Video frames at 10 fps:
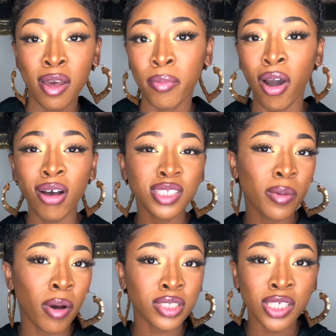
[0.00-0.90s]
but also
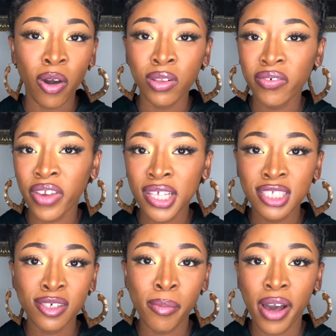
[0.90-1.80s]
posting your OnlyFans in
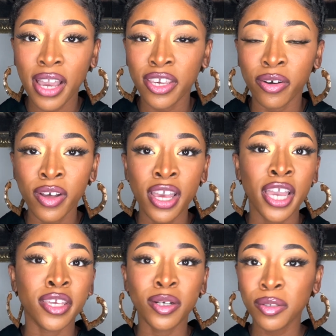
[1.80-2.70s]
your bio
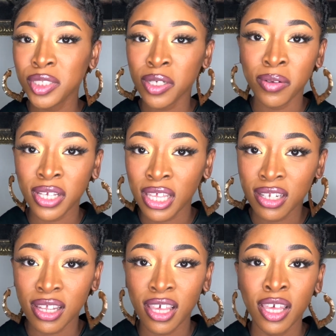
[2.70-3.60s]
and your cooch on the
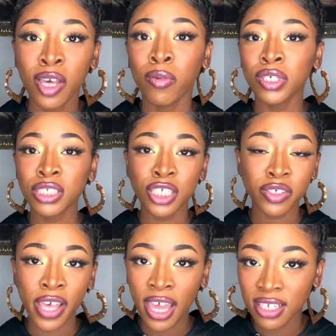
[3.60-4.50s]
internet, wishing that you
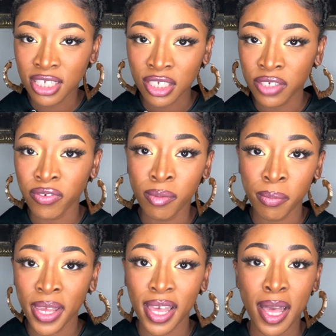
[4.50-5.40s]
had attention from a
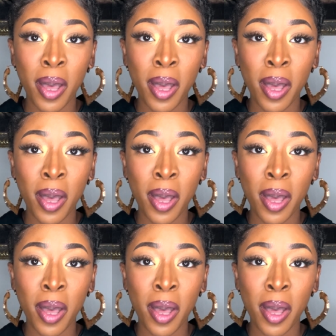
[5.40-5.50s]
man.